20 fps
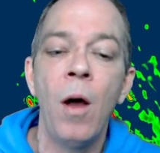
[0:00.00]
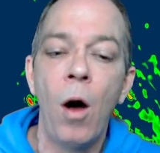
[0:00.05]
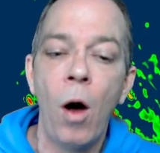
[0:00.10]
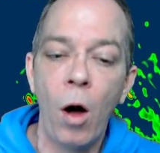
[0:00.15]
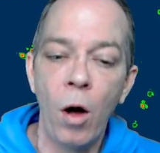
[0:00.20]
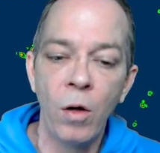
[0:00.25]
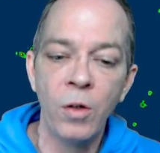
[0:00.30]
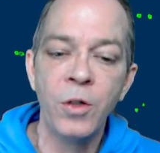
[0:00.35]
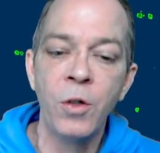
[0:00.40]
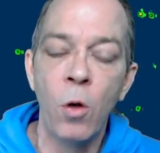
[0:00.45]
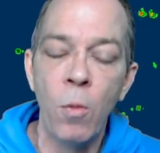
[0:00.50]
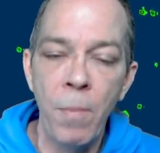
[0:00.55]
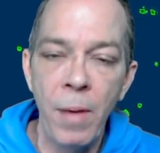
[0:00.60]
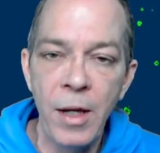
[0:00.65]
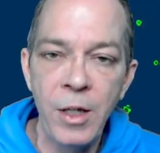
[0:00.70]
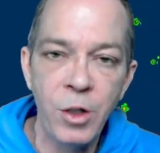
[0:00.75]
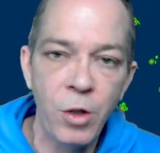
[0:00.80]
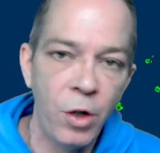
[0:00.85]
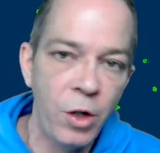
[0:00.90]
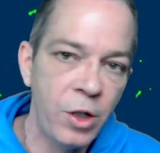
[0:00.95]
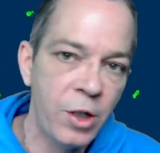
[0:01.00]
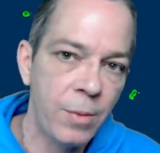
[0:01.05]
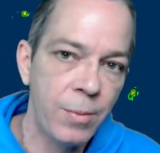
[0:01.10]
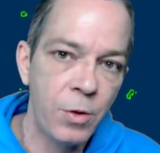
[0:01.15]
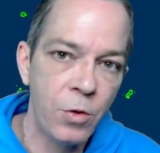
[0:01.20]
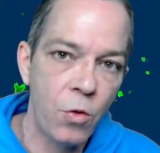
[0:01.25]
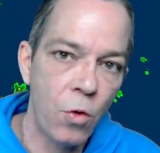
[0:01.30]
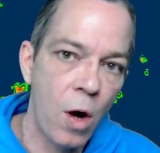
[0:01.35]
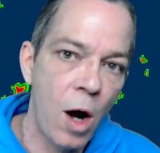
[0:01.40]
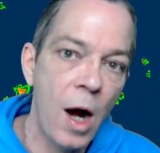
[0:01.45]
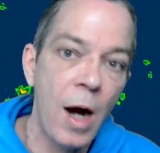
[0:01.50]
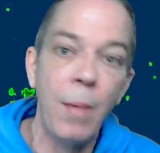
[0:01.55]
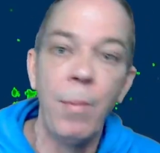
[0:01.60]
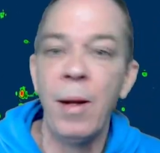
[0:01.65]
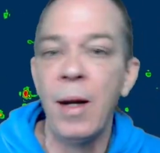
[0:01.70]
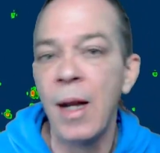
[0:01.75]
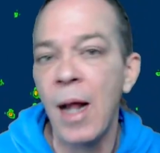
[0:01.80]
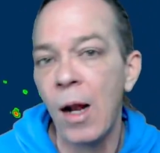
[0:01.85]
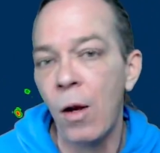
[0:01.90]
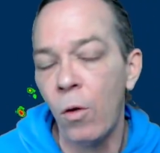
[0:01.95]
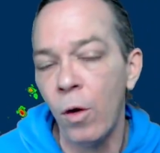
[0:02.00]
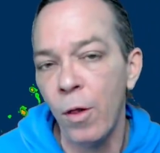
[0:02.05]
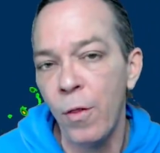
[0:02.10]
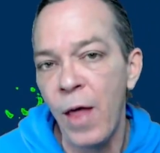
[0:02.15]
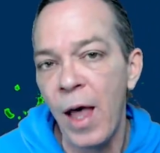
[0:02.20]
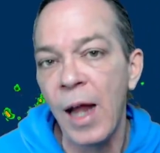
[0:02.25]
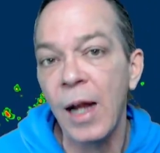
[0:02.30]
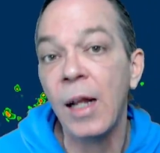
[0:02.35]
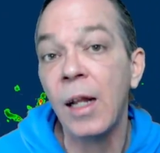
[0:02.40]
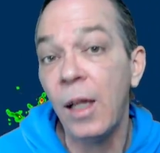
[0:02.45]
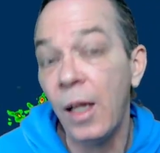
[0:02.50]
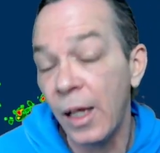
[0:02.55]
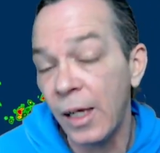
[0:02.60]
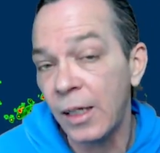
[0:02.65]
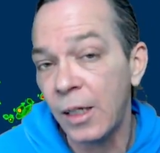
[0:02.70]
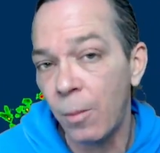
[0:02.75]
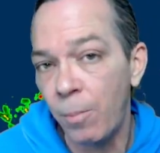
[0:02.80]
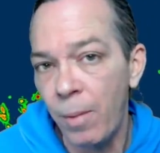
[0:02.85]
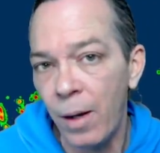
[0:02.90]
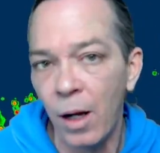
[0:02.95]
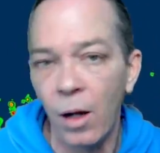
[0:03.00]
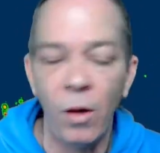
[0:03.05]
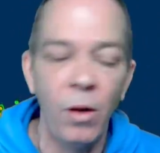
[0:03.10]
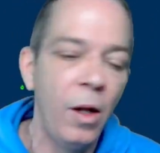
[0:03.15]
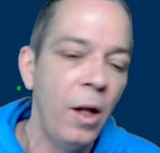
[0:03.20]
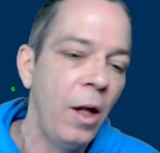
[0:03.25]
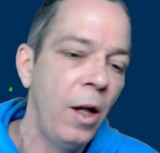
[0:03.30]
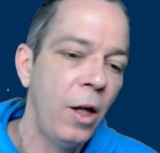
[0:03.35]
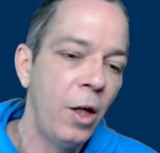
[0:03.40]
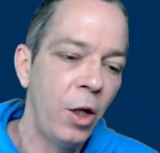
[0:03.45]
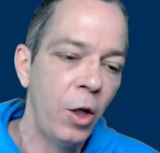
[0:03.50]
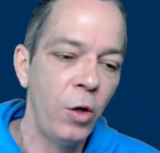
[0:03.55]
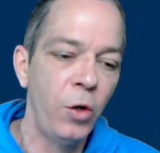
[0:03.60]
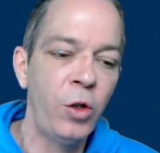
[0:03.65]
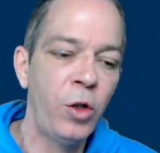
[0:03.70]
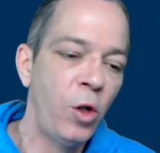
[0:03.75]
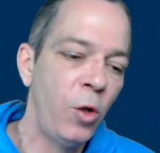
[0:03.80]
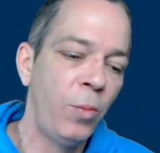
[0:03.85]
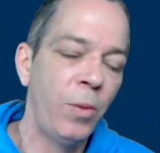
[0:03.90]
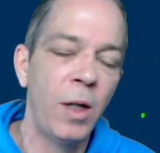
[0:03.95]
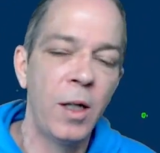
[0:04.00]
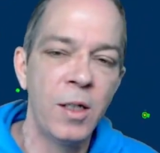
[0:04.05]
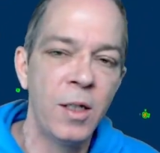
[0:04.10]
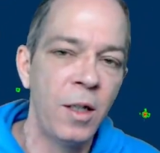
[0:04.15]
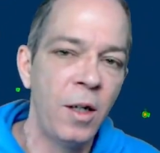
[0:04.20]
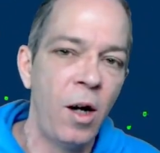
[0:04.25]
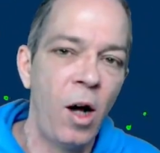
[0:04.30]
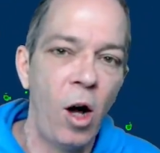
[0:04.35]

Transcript: Also, make sure you subscribe. And not only that, click the bell. YouTube doesn't